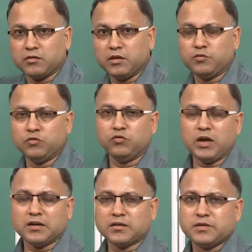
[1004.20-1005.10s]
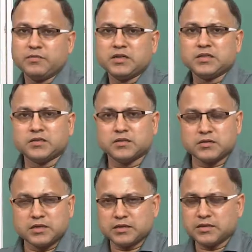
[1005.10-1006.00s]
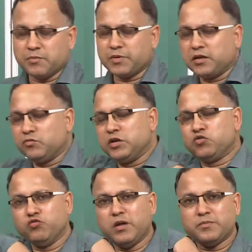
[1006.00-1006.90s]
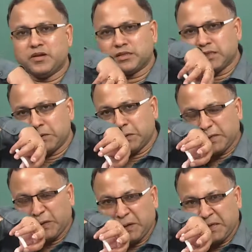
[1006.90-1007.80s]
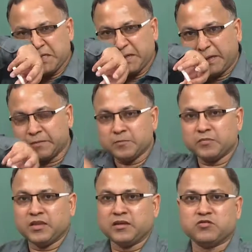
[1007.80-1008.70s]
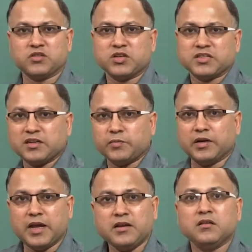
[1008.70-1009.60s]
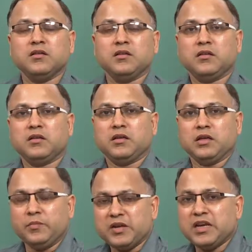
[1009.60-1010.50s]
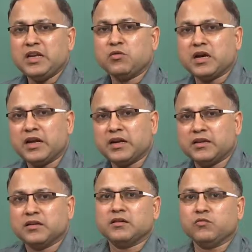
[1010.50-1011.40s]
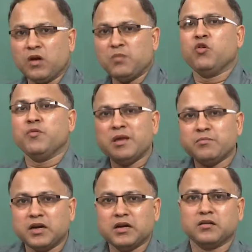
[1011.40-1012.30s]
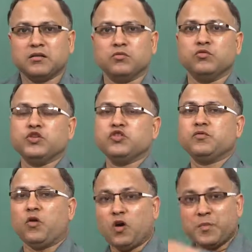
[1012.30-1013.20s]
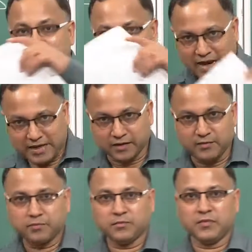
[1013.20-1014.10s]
If you look at the previous example, with 2 members it was not rigid, it was not stable, right. Immediately you connect one more member which will form a triangle,